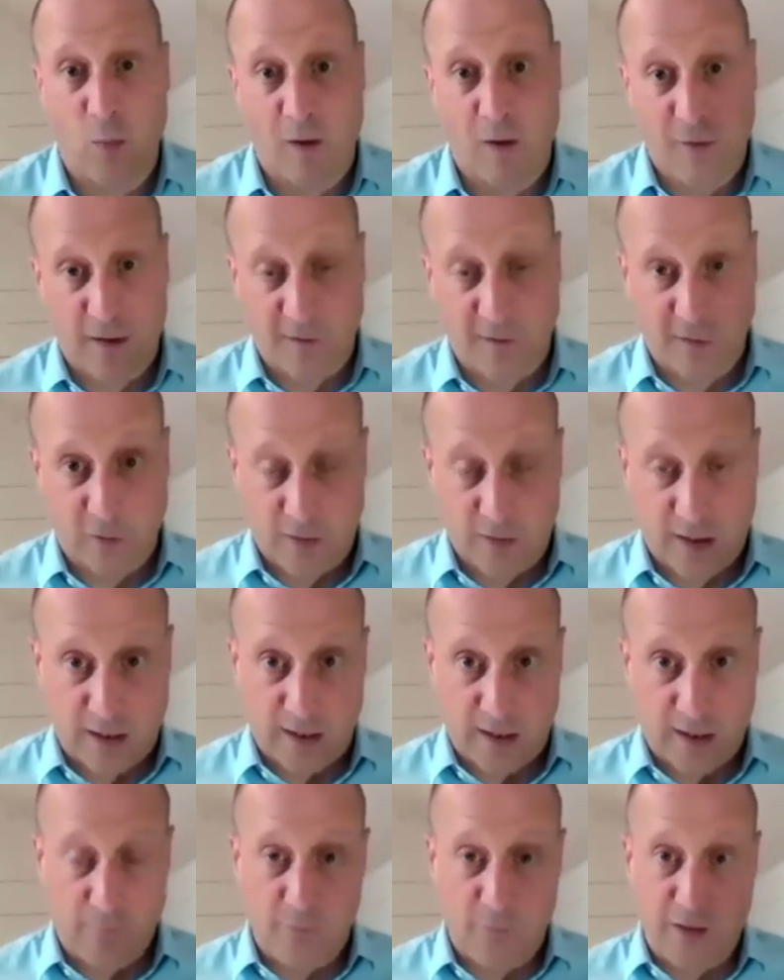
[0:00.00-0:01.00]
that's
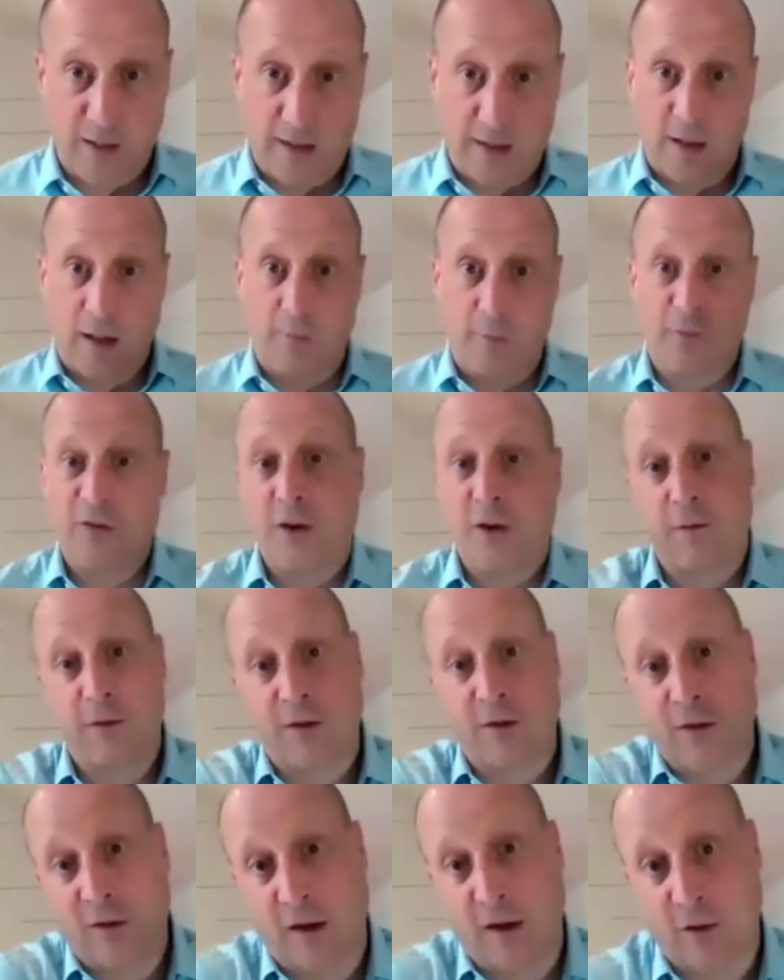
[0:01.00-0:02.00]
looking at the
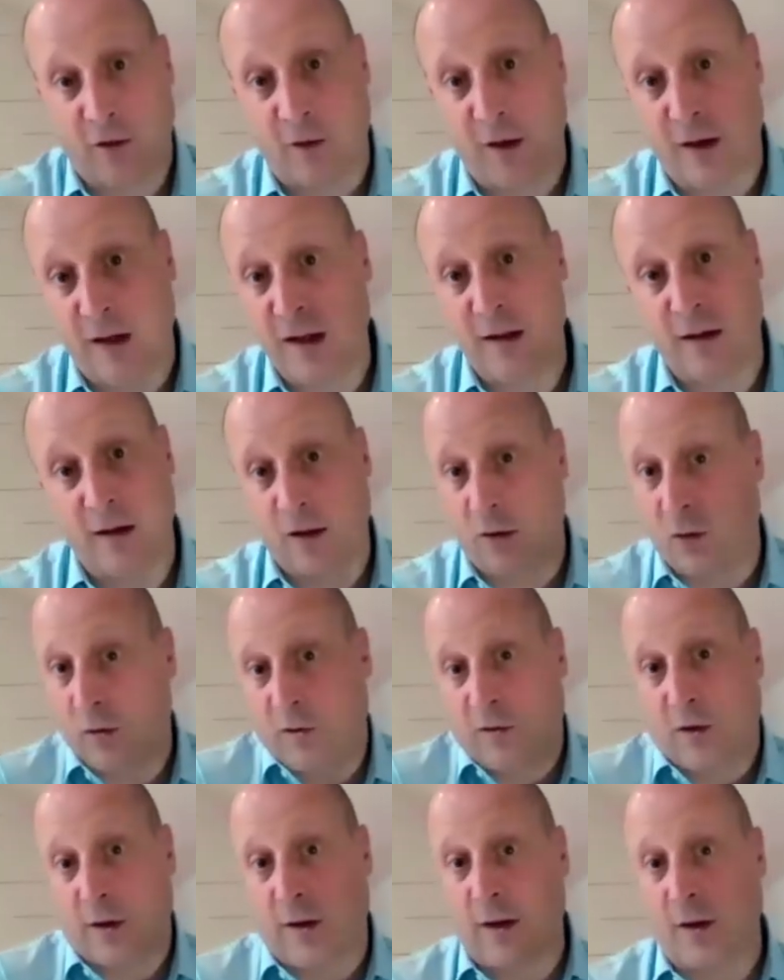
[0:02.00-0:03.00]
services sector in India or
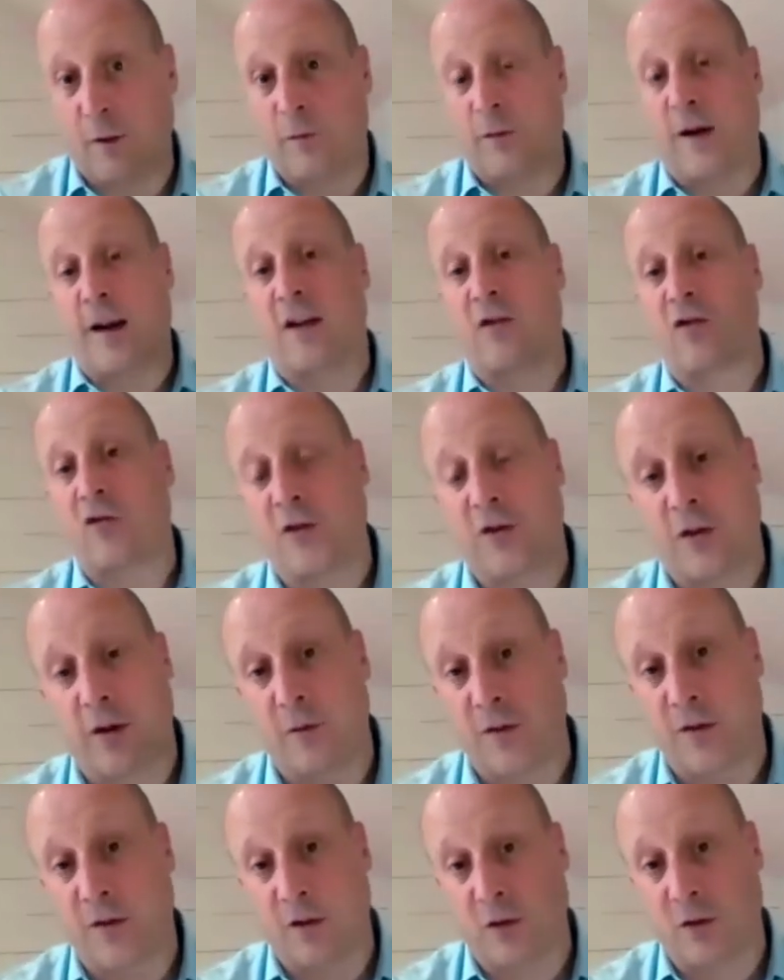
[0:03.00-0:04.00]
it's looking at financial
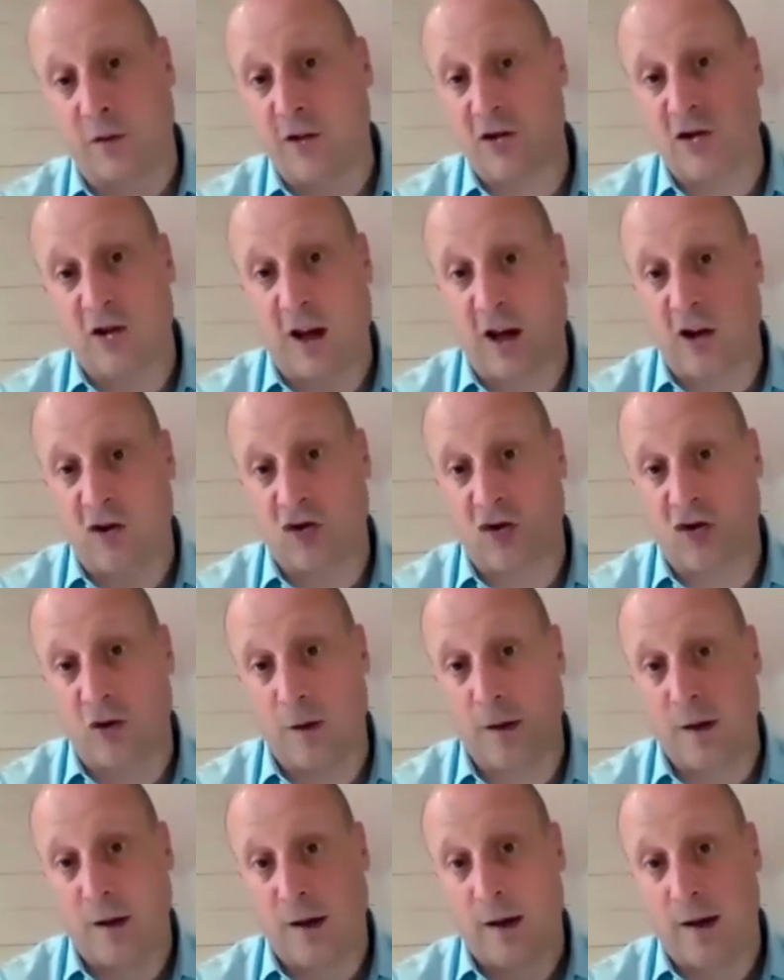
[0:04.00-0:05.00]
services or
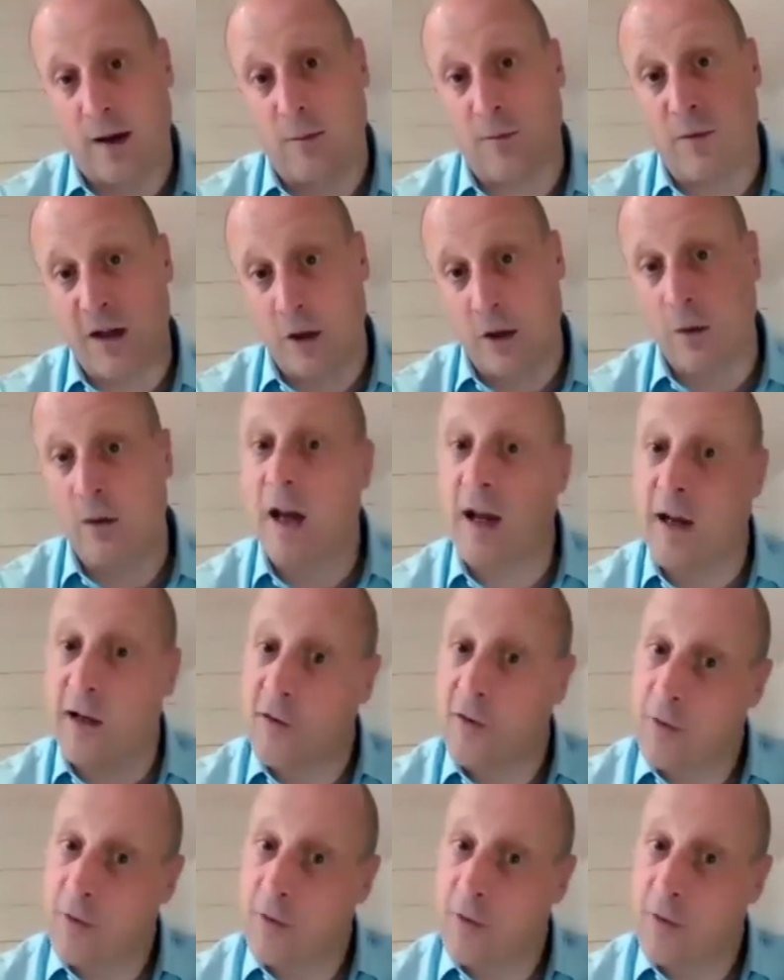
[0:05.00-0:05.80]
education in the UK.